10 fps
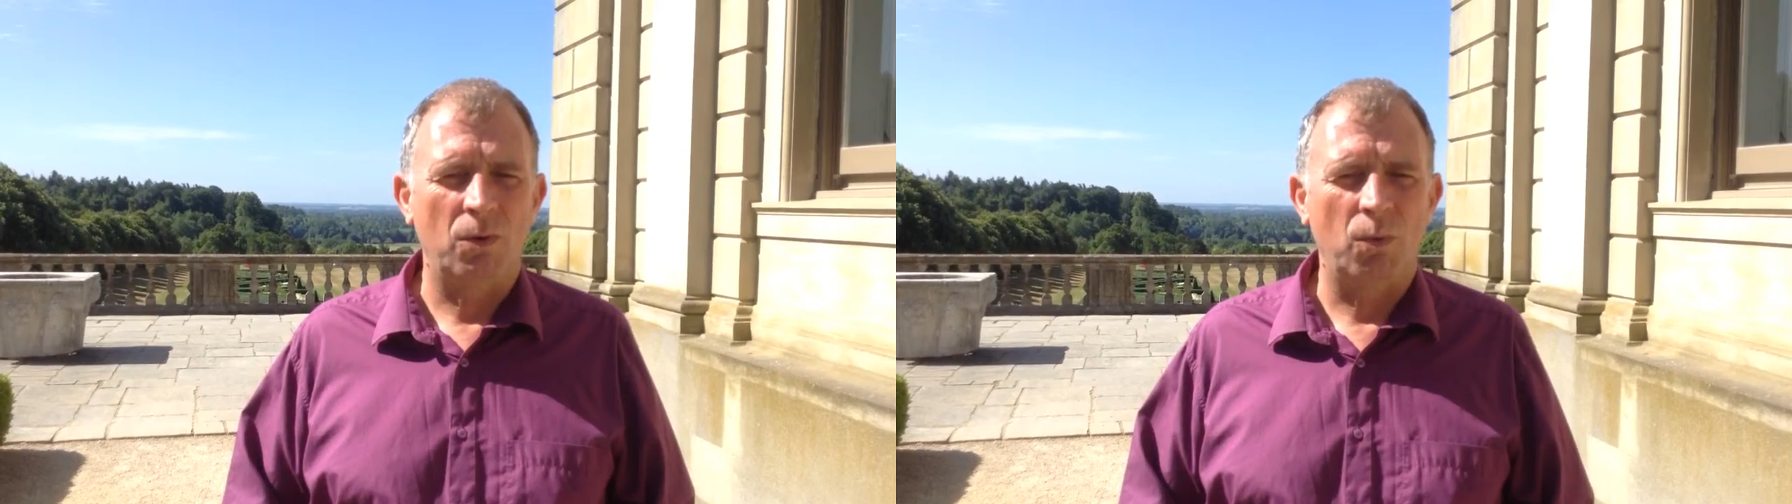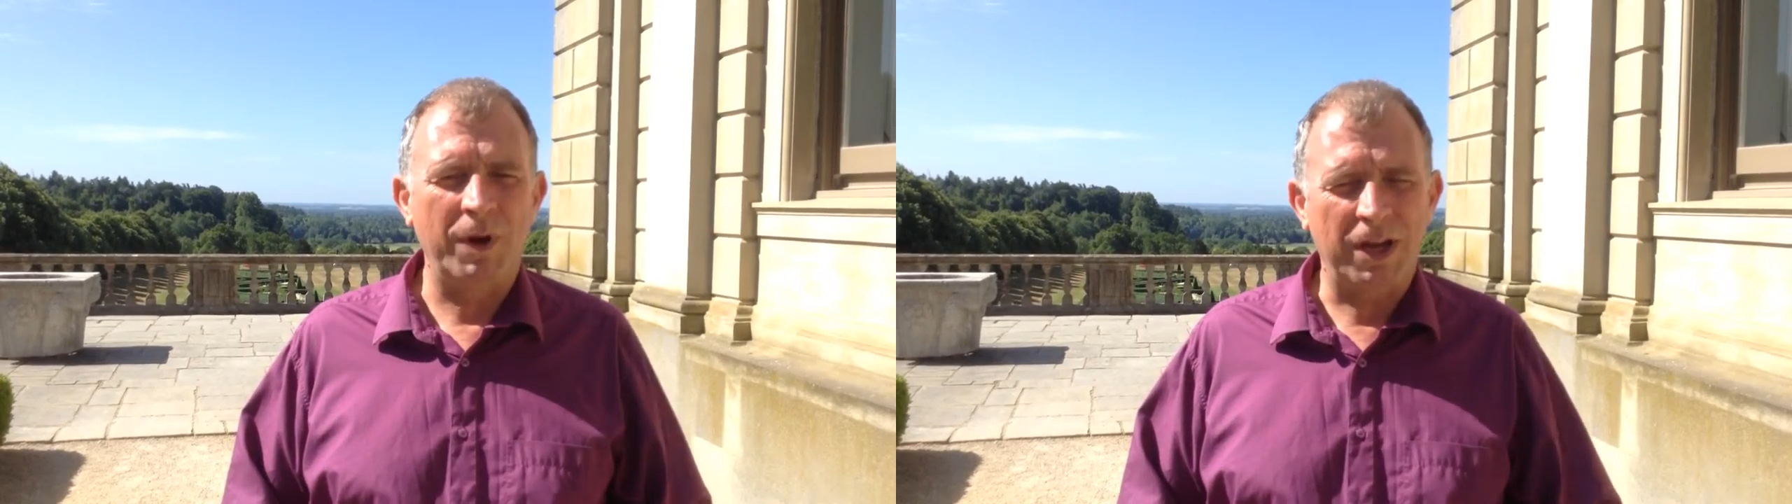
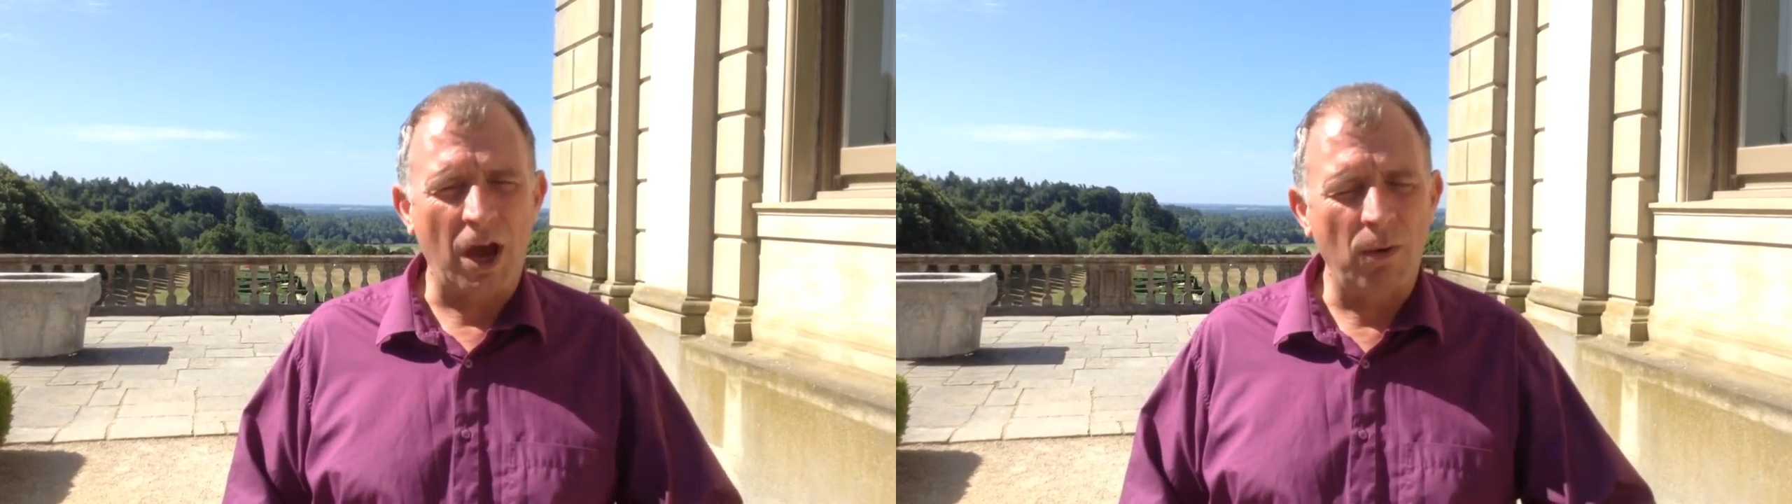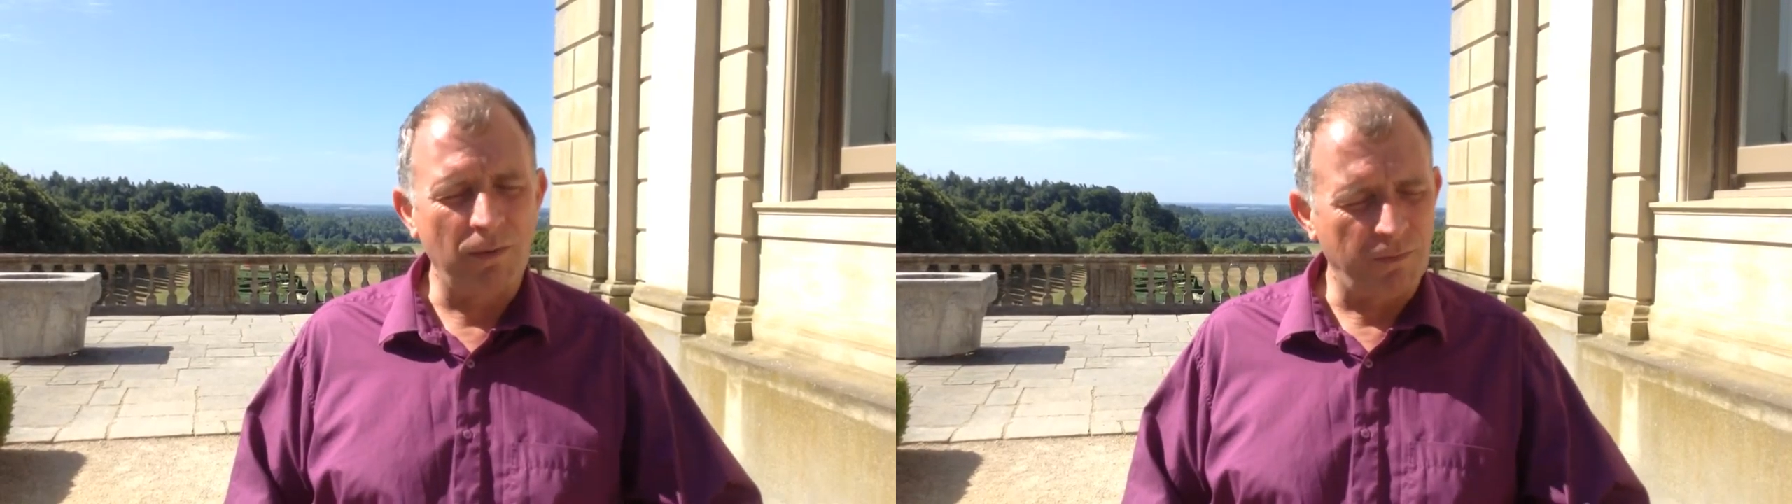We
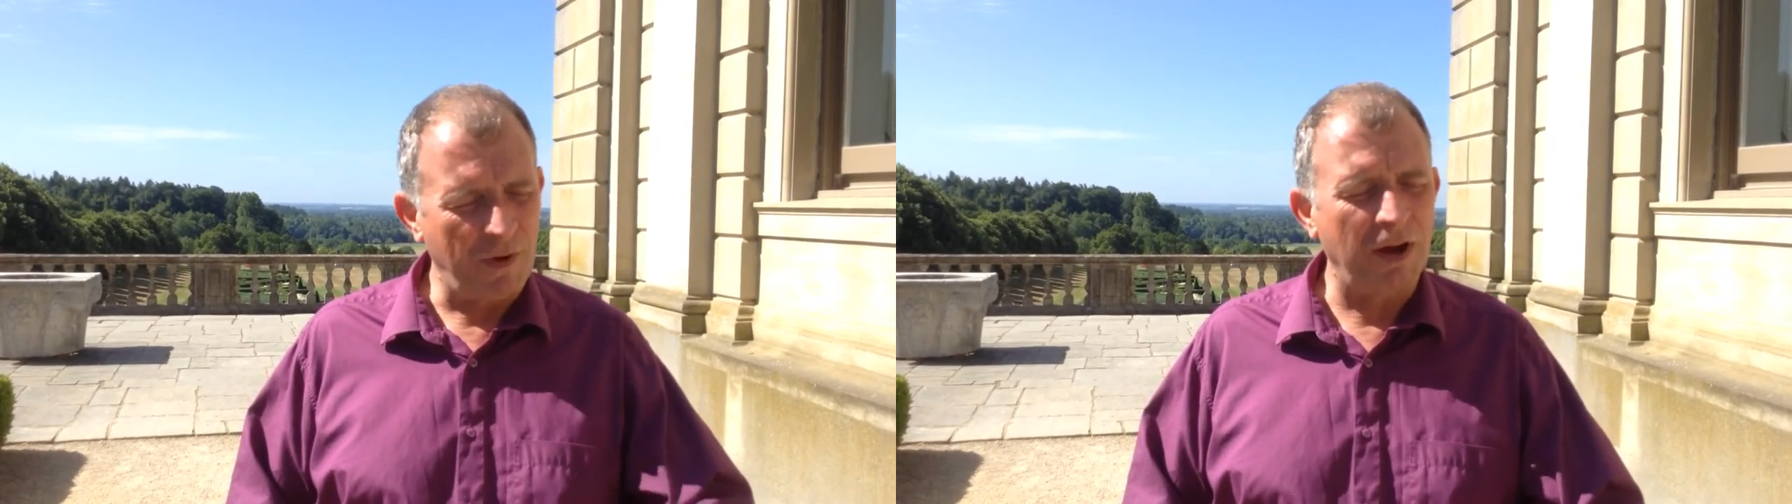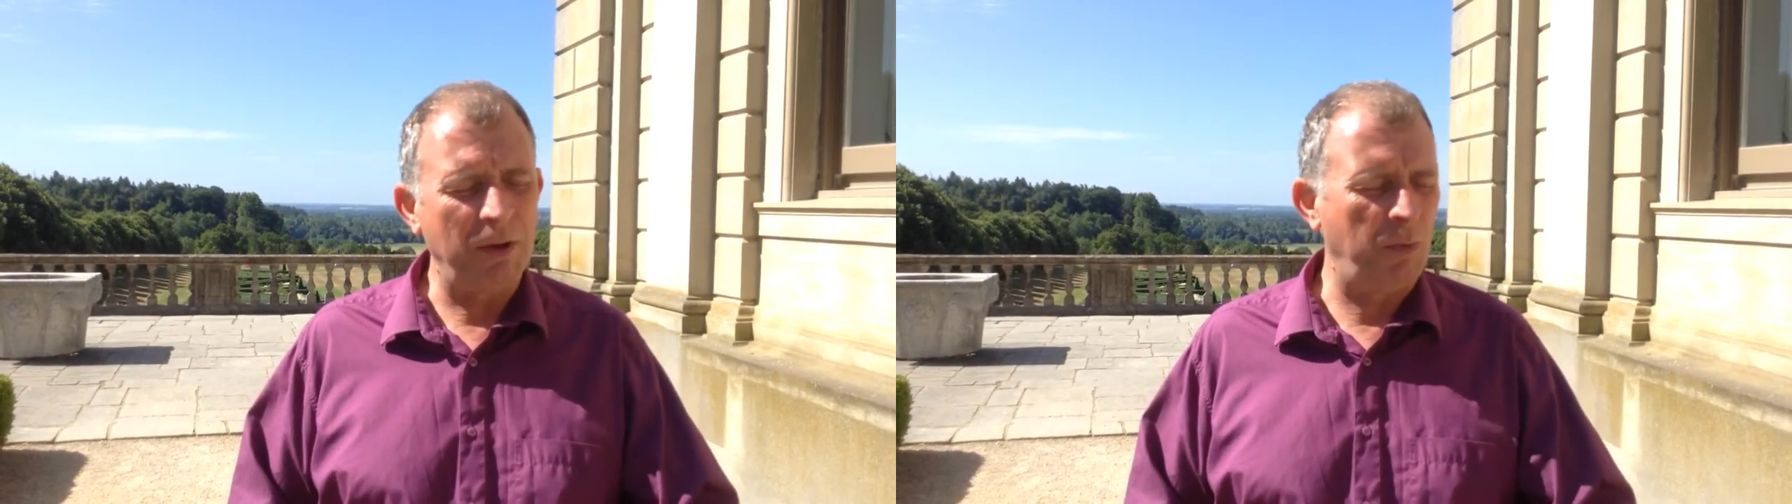go and
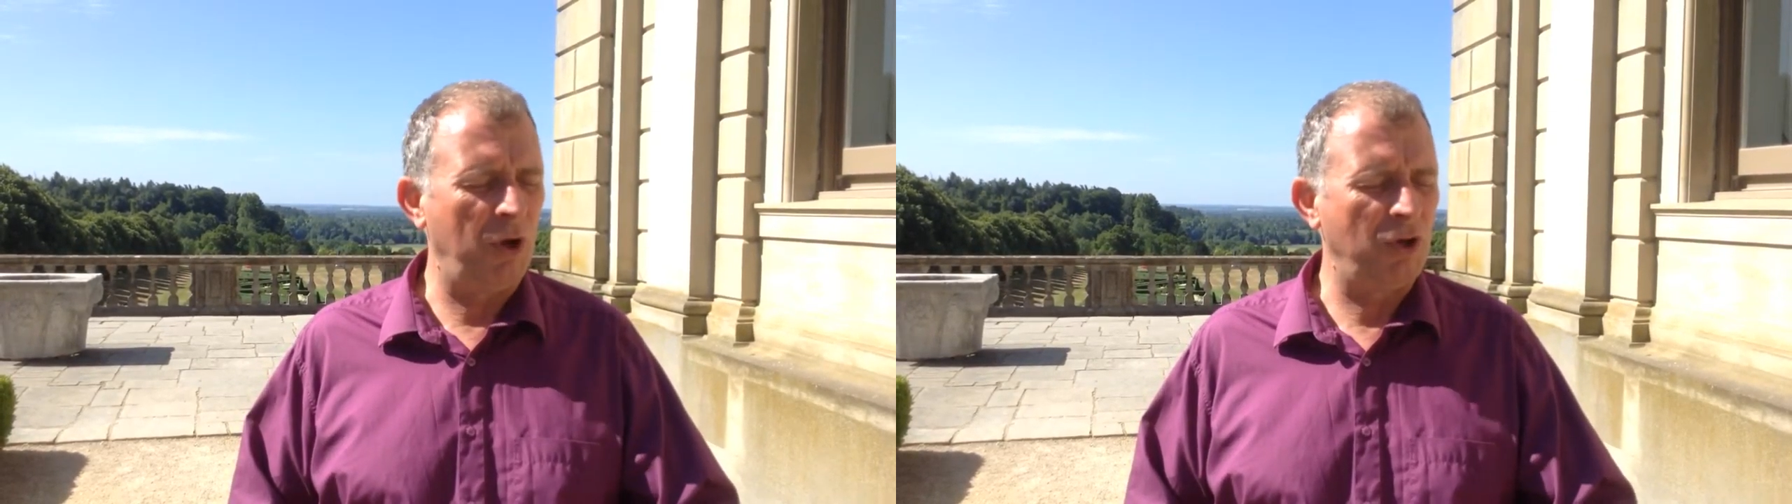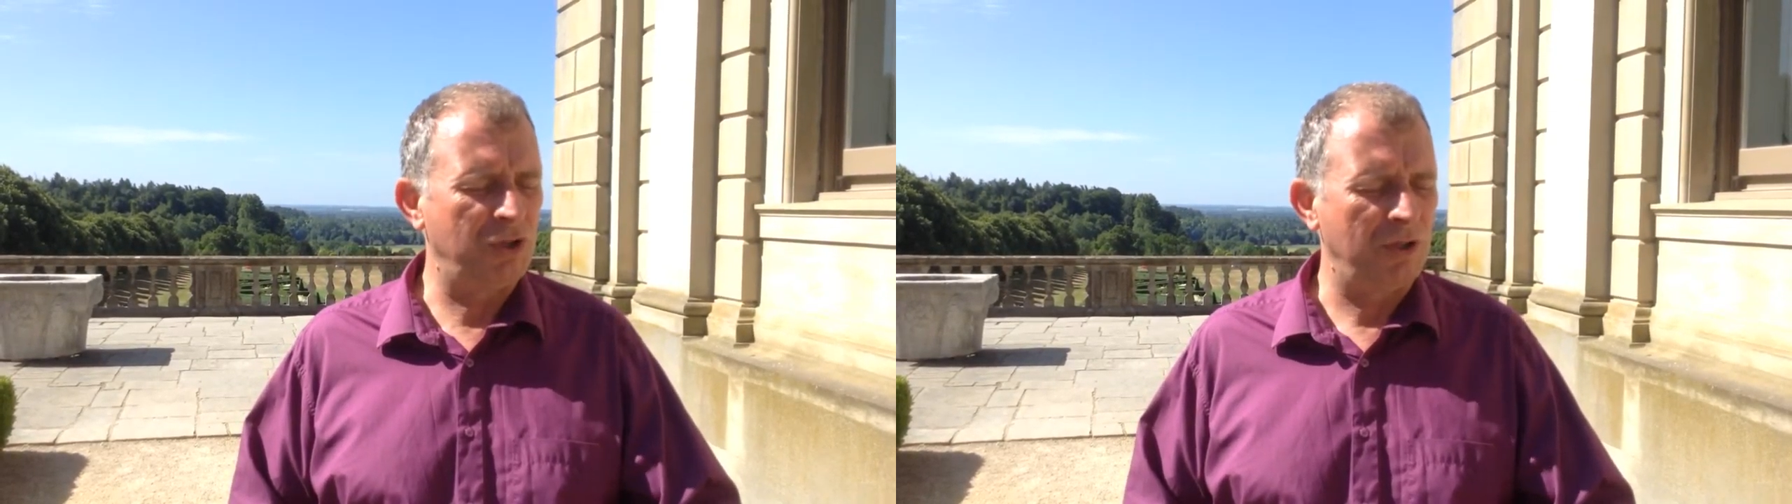find a
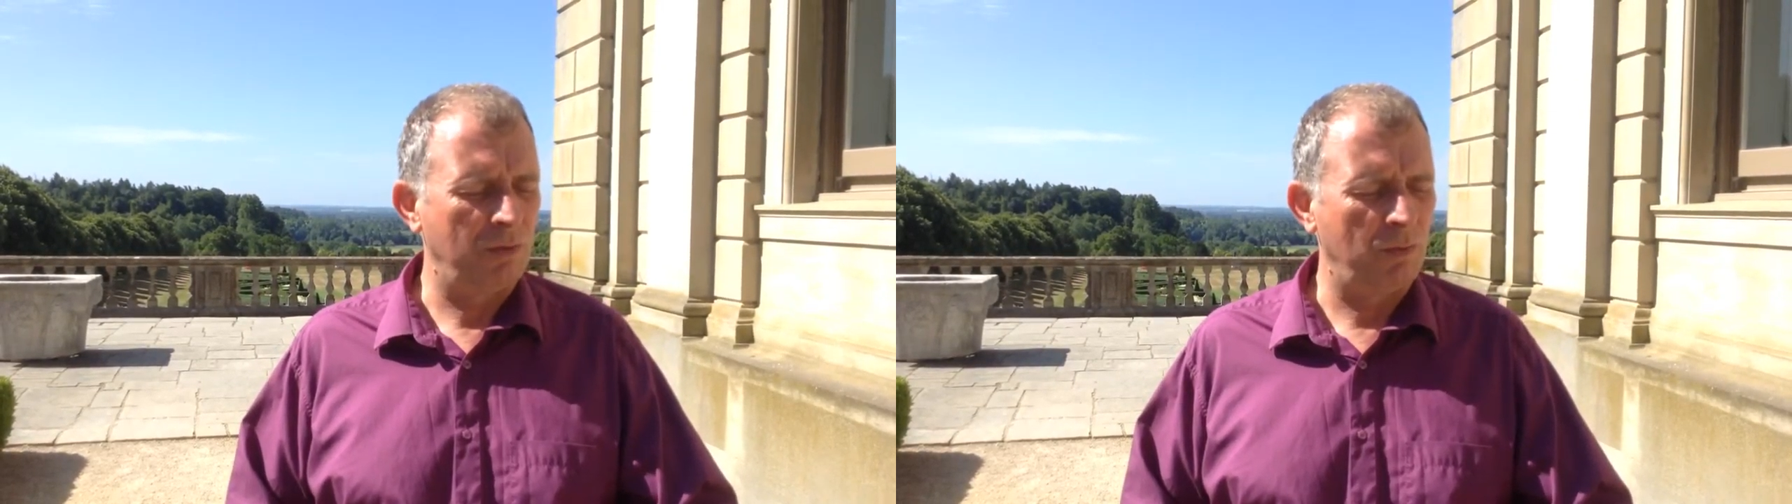person,